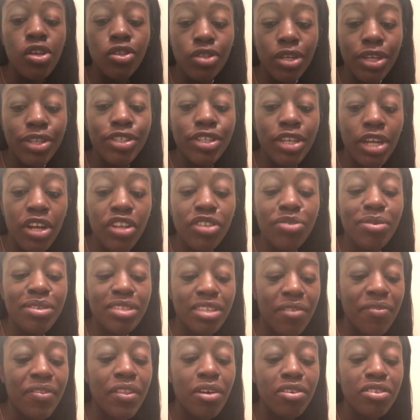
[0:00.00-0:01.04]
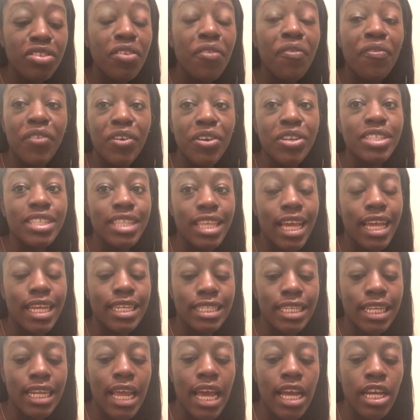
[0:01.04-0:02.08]
So I challenged myself. That was the first thing I
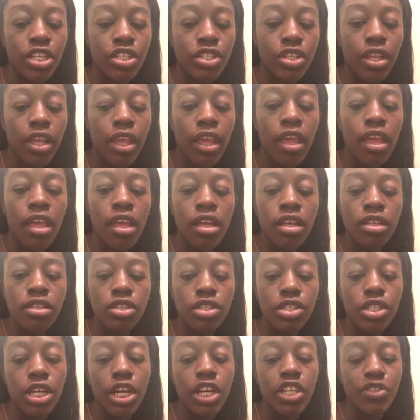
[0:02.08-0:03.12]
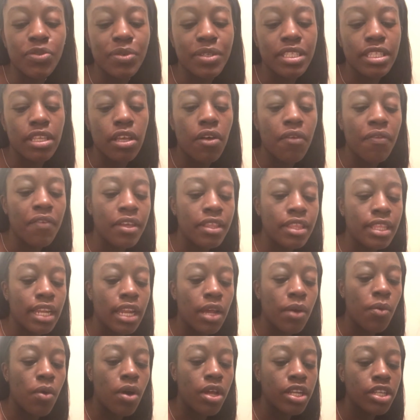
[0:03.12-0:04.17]
did, actually, to challenge myself. And then
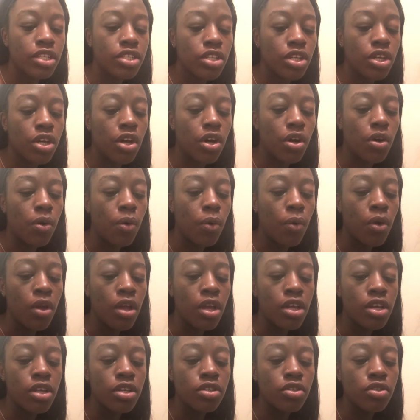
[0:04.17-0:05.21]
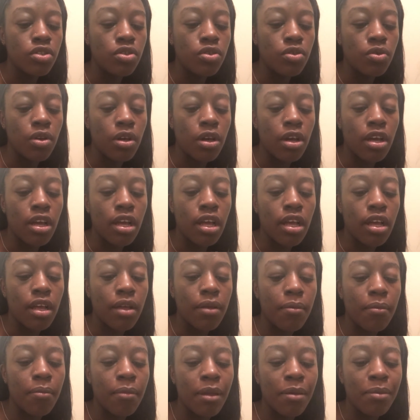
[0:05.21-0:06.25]
I wanted to go to
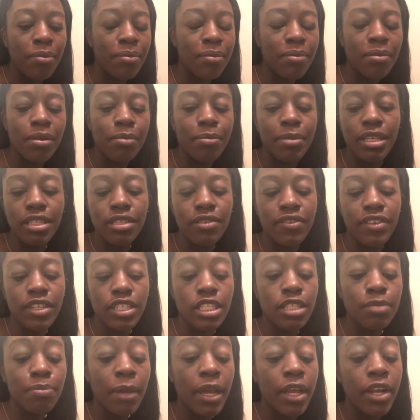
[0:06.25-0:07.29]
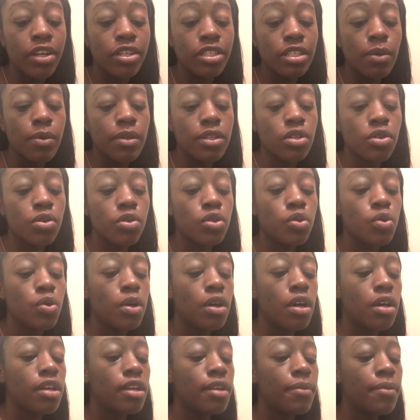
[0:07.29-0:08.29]
my biggest fear is spiders. I wanted to go to